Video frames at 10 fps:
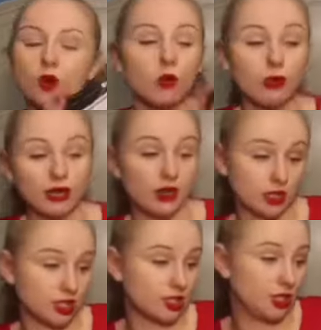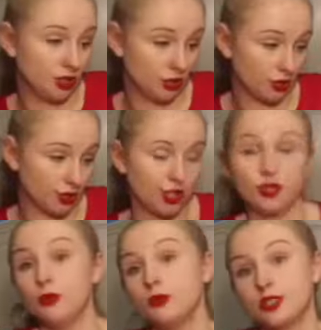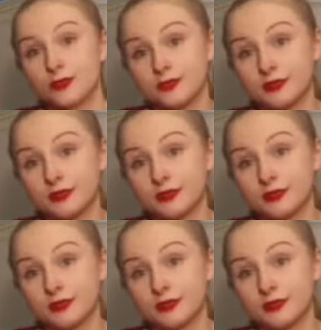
Oh my gosh, this looks huge.